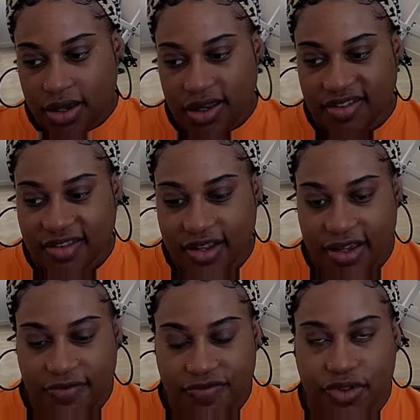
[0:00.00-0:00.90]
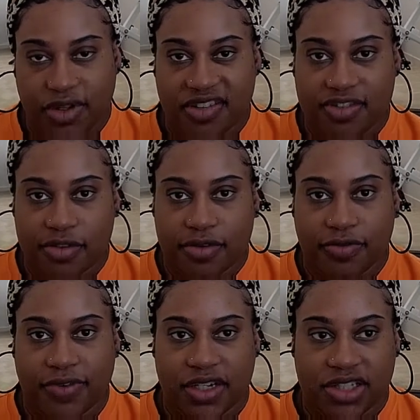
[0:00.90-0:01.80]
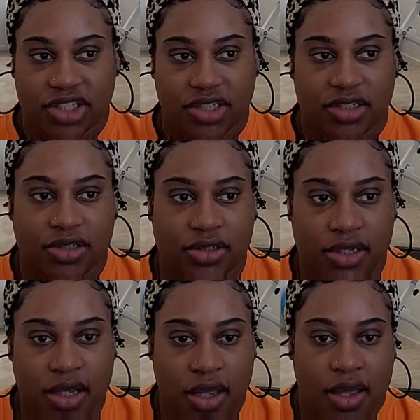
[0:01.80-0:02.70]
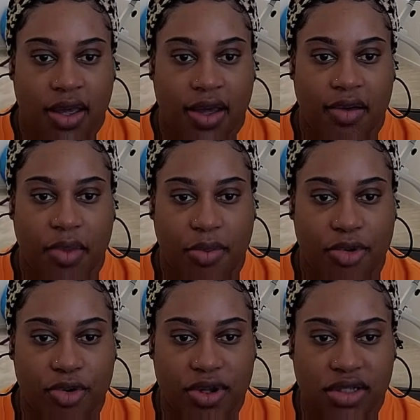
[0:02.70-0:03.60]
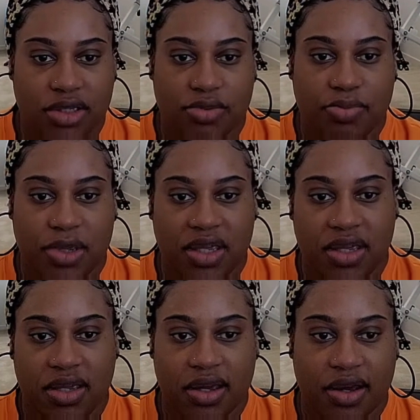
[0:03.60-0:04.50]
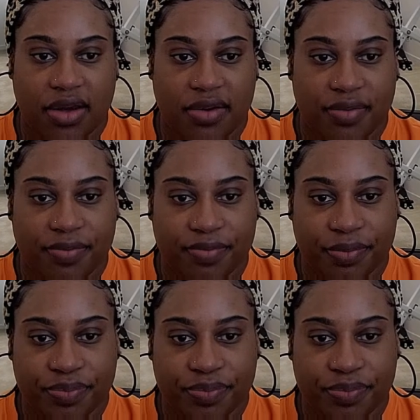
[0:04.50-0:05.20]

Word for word: It's an influencer function. um, I'm going to be um,